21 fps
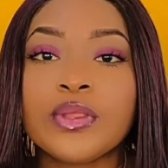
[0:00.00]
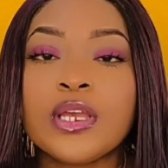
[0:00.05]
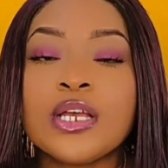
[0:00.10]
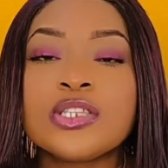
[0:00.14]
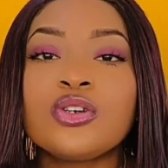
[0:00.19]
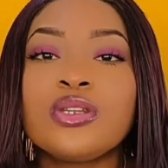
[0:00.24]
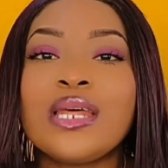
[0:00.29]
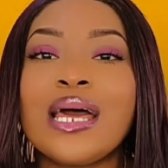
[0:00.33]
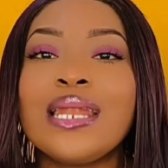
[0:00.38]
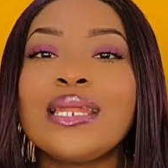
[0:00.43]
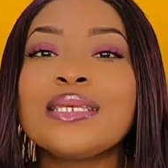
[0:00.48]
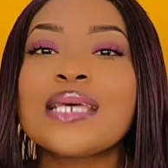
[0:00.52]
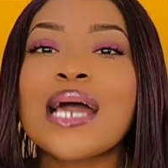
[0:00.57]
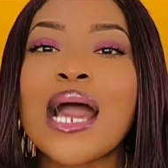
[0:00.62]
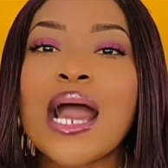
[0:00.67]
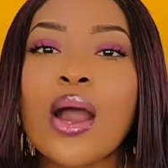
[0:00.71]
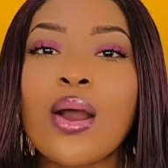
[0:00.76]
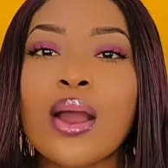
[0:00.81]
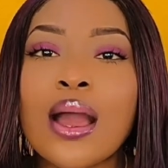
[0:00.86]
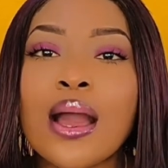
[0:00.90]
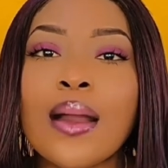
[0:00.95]
So that is
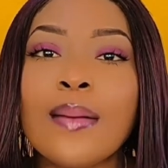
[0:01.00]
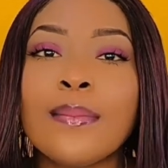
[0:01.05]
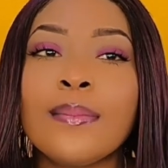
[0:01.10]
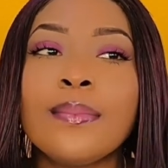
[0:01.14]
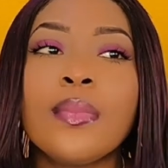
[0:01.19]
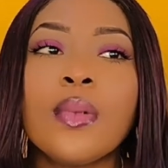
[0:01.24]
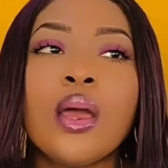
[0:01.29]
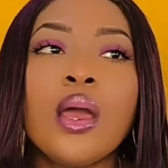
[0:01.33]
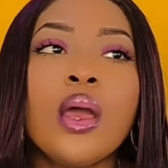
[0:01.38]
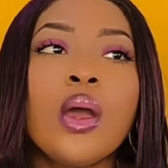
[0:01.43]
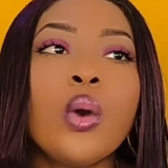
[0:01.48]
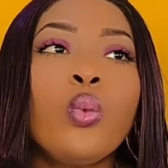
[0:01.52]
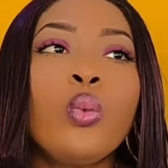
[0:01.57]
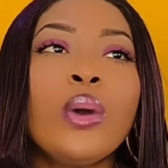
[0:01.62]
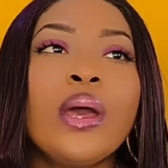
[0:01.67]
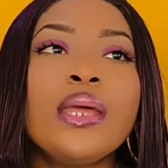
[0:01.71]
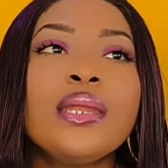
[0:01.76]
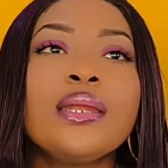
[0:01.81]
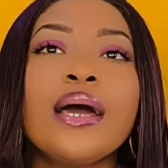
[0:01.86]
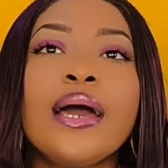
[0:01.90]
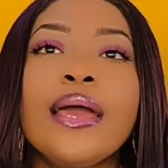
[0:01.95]
how come
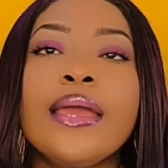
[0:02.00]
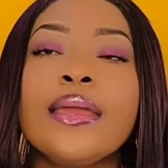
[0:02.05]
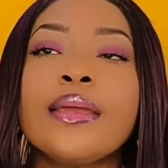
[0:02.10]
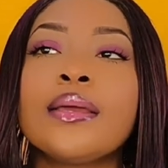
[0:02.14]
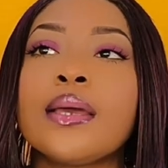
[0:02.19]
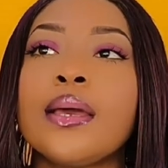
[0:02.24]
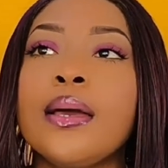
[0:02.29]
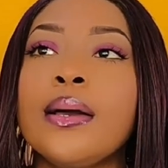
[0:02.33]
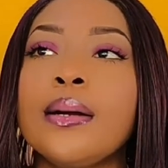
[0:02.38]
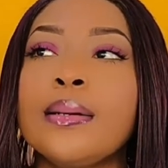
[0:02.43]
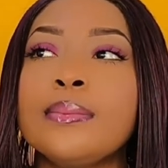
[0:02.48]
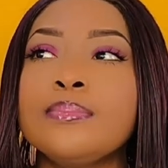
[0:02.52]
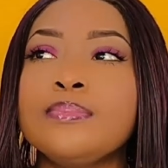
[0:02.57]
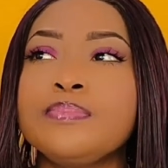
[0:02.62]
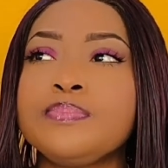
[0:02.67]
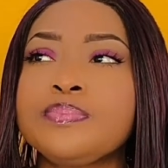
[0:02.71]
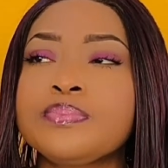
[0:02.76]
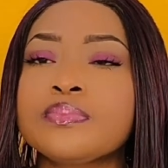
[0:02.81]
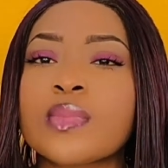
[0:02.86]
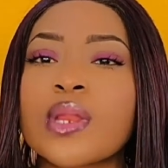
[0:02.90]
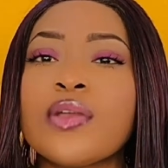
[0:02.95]
when like
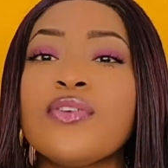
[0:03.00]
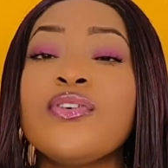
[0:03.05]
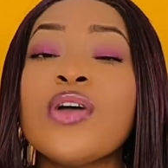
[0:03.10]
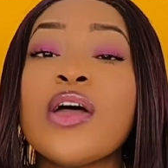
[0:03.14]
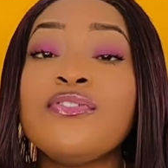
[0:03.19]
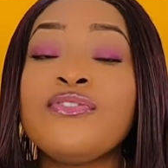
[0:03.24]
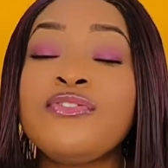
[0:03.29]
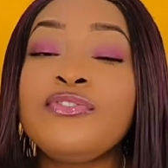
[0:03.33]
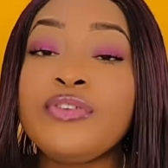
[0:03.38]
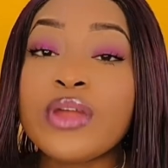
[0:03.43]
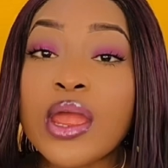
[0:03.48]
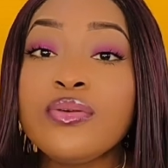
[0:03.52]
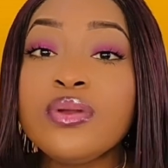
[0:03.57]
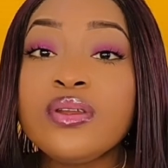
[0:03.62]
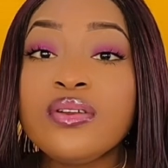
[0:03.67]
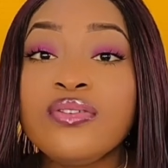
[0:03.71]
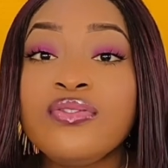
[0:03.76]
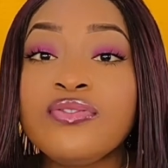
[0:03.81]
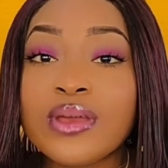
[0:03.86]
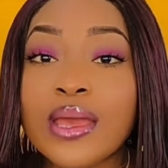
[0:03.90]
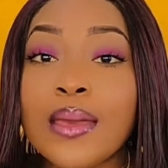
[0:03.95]
a
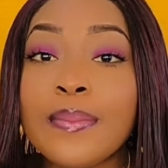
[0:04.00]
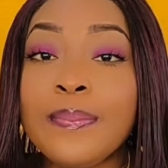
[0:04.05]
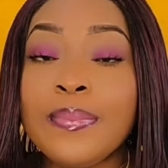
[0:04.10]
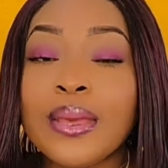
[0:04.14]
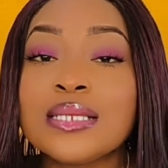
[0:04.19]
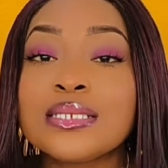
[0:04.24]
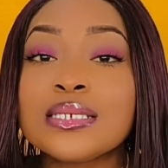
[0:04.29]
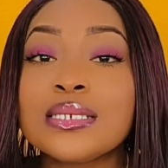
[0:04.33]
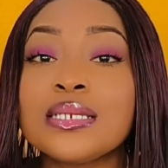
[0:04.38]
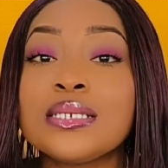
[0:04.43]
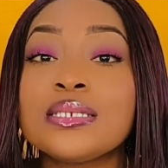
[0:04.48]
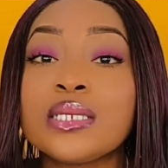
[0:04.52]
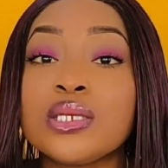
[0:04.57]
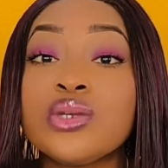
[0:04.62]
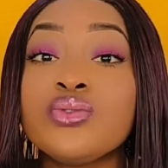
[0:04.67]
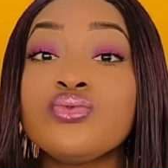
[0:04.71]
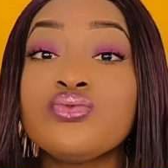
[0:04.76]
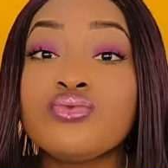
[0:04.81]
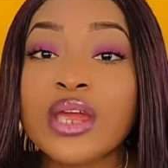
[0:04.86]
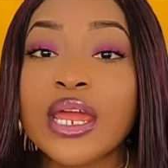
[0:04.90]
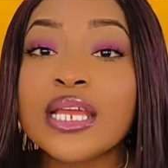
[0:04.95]
very fair person is
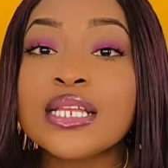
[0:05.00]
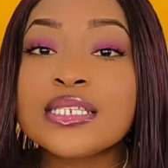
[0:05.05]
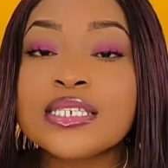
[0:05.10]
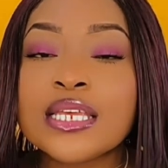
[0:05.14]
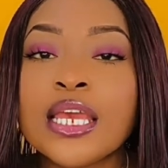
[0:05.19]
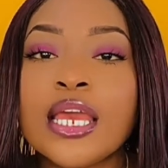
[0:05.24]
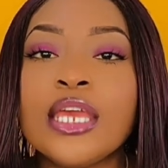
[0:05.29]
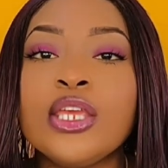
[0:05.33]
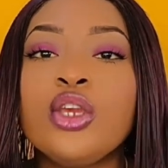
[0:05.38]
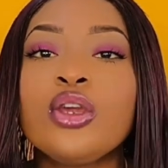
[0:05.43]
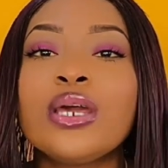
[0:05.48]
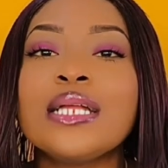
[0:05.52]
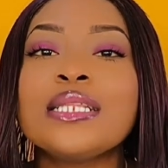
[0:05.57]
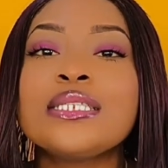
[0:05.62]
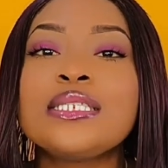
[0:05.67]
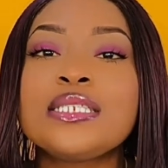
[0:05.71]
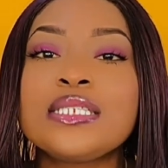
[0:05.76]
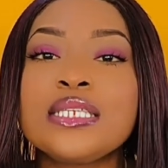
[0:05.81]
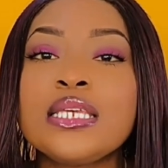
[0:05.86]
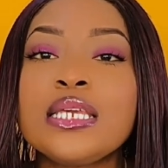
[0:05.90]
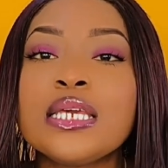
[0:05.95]
erect, you can
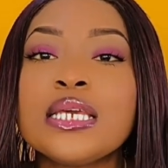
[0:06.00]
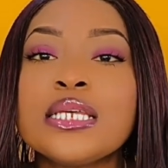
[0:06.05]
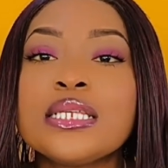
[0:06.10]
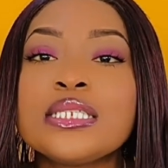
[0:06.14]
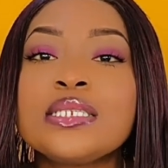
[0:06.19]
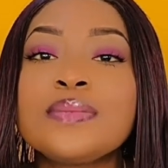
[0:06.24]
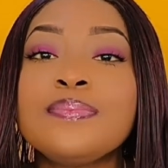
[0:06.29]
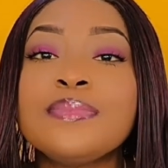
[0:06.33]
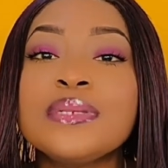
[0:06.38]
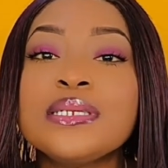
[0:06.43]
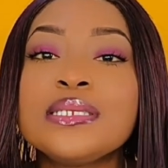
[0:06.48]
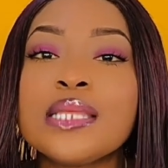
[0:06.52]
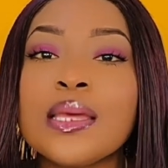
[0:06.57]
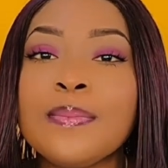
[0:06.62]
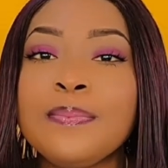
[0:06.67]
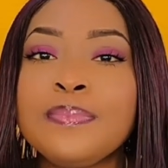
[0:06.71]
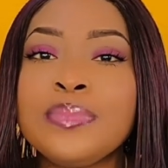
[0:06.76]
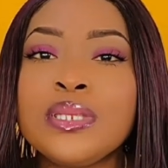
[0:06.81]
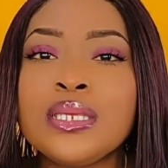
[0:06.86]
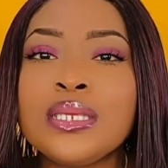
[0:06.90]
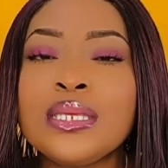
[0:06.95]
see his
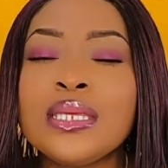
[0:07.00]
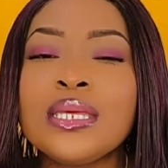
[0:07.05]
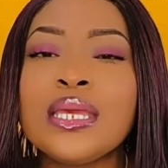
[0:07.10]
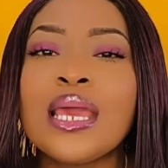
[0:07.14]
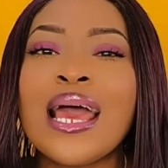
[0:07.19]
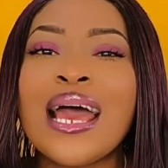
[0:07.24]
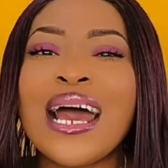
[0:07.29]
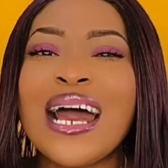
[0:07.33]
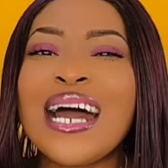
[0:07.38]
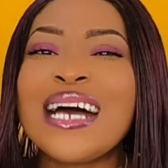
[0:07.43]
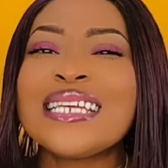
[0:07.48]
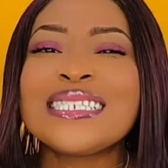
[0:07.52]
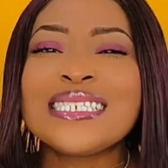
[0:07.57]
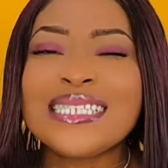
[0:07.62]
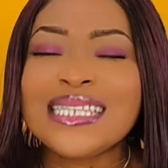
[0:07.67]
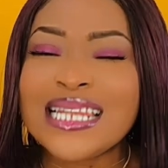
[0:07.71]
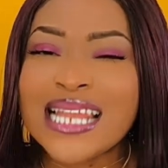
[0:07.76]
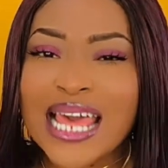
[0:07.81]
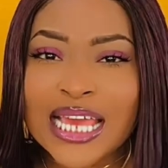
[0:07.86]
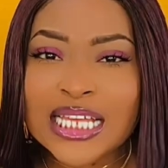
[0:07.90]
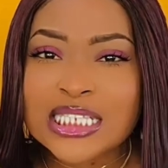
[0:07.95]
Mr. P as
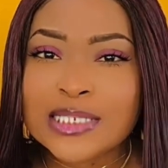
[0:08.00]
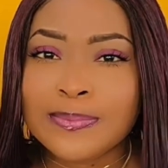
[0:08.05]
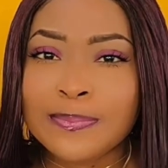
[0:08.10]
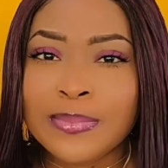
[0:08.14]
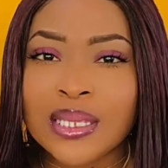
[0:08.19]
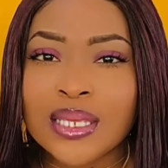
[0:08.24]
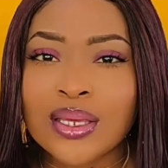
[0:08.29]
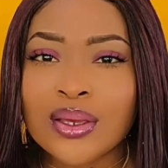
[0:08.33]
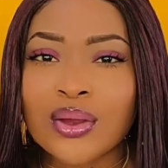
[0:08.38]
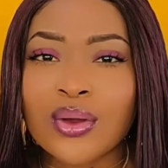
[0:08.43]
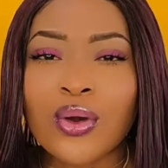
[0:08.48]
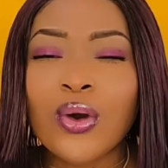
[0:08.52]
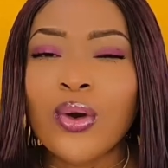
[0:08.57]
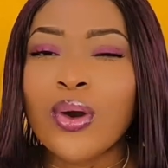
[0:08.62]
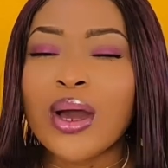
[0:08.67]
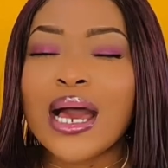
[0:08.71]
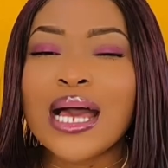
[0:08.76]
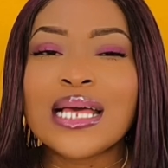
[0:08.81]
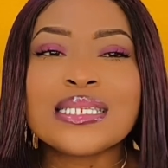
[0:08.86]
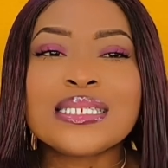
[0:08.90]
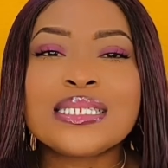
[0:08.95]
light pink
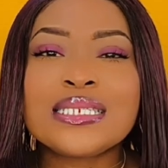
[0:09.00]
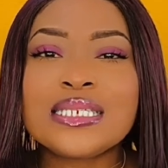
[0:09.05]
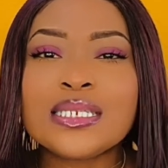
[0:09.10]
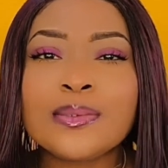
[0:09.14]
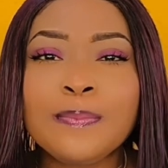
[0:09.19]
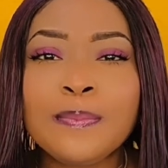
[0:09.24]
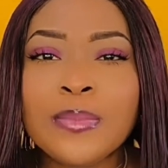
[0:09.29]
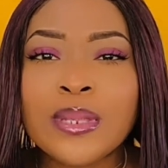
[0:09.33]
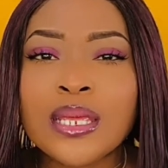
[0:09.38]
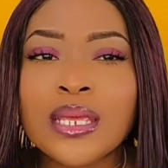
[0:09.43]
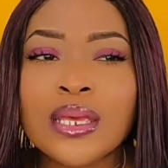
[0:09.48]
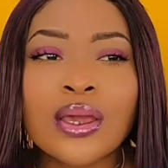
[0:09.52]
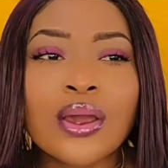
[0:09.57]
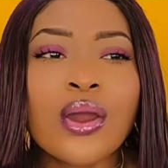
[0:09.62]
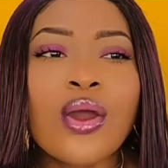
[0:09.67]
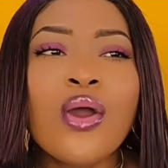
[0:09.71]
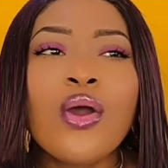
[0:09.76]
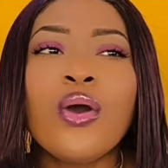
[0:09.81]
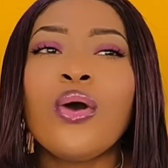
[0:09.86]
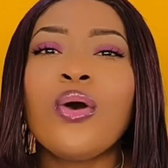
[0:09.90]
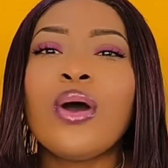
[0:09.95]
or as deep
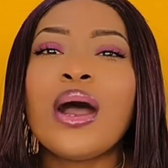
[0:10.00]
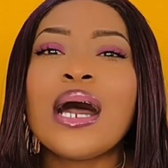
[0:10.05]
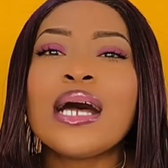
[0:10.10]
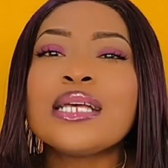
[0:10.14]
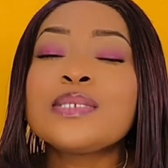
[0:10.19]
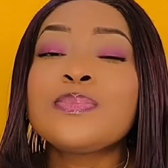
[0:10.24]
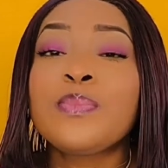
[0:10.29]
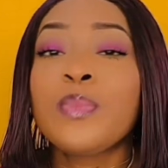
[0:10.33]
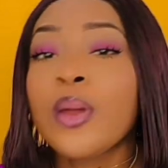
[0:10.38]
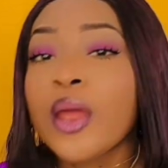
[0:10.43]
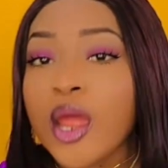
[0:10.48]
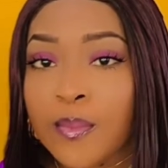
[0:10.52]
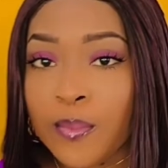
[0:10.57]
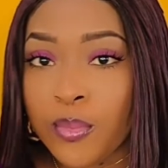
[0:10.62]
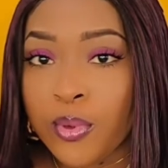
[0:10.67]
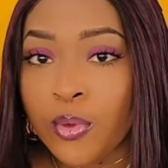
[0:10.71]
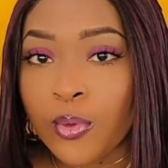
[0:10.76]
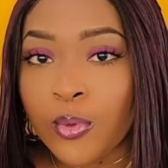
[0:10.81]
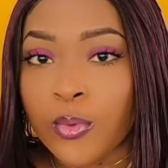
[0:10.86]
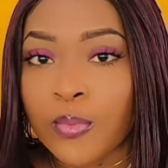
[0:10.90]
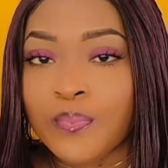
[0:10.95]
pink or as
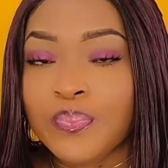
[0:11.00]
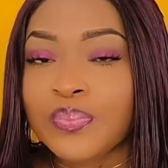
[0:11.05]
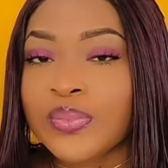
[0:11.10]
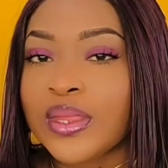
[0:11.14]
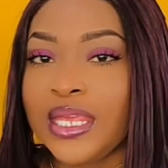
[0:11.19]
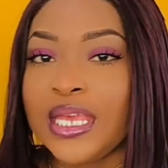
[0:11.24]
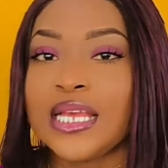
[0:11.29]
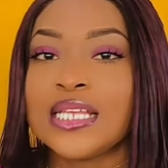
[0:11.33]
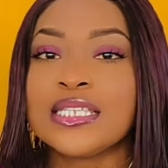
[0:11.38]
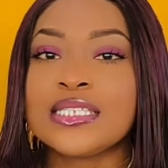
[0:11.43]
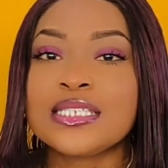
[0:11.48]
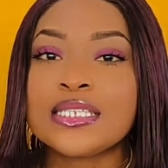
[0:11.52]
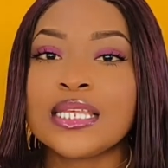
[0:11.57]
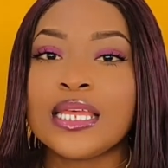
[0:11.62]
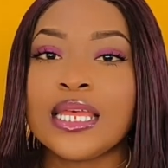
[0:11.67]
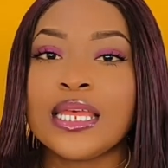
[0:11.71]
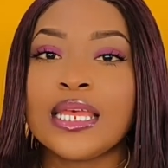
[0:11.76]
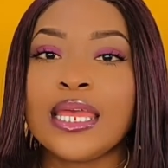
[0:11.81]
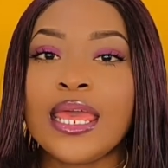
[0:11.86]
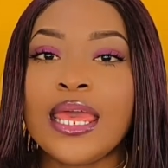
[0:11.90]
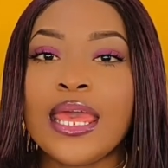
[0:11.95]
purple. Yes.
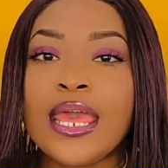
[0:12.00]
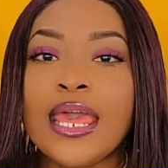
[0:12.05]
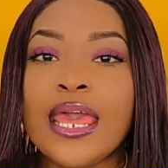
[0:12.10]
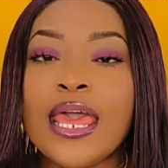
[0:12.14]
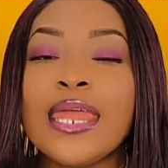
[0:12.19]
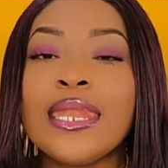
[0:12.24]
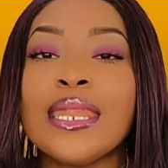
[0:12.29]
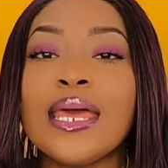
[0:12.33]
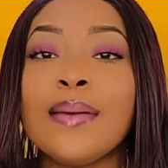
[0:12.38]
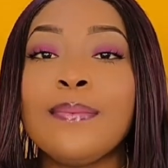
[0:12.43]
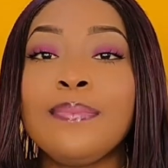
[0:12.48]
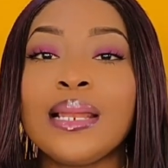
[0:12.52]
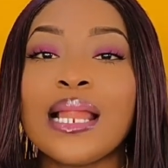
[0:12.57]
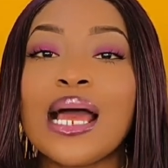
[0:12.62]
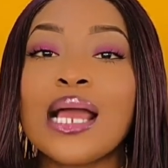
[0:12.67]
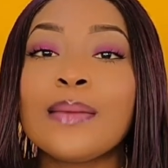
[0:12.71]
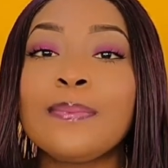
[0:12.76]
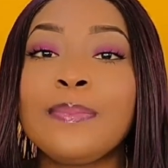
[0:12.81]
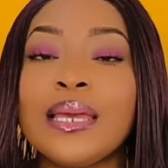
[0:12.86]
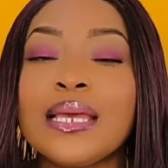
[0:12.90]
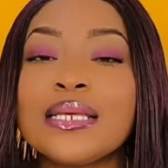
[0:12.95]
And a
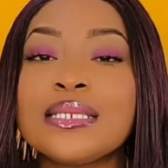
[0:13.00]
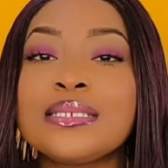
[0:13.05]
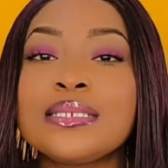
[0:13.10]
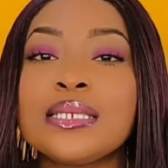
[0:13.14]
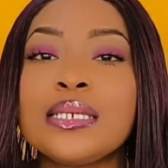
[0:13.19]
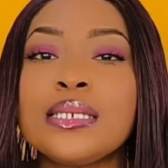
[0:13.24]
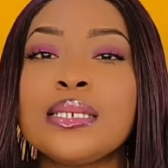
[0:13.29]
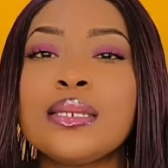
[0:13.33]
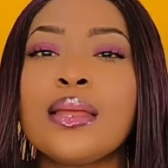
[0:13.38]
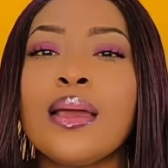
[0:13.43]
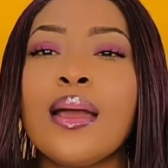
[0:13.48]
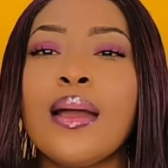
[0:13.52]
black person